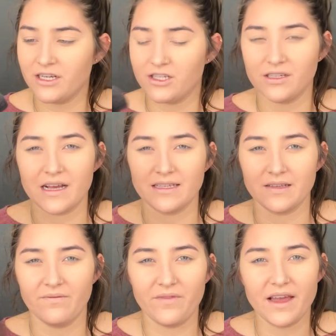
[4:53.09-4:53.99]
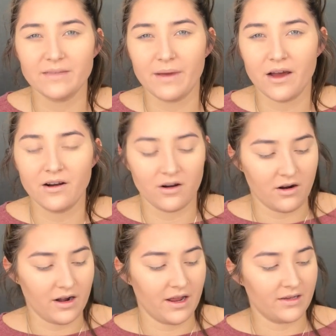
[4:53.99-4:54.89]
It just has some face powder
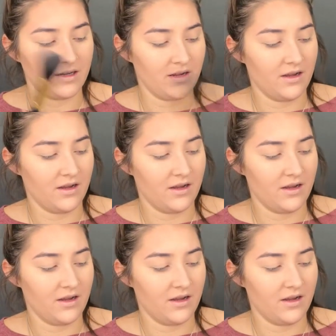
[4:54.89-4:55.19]
on it,